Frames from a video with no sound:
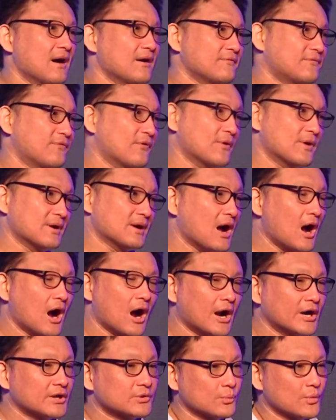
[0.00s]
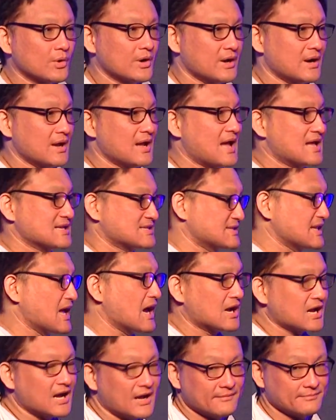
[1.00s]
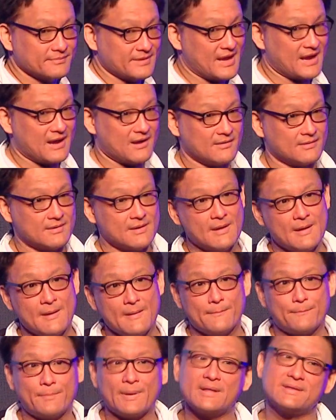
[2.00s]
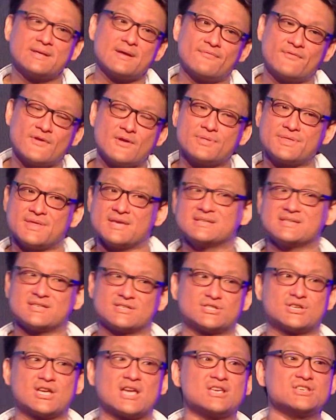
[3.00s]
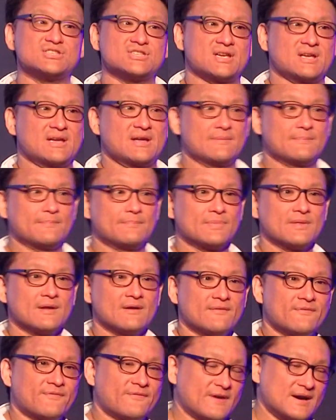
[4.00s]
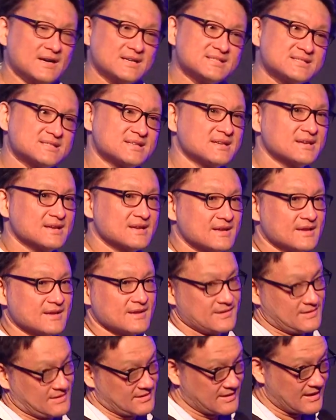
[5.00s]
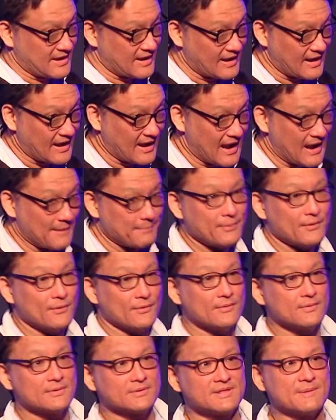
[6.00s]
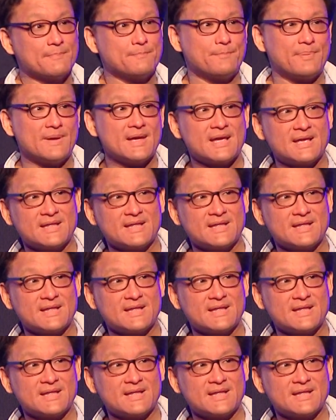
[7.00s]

for hardware has not come down. But a few things is changing it. First, Apple, the big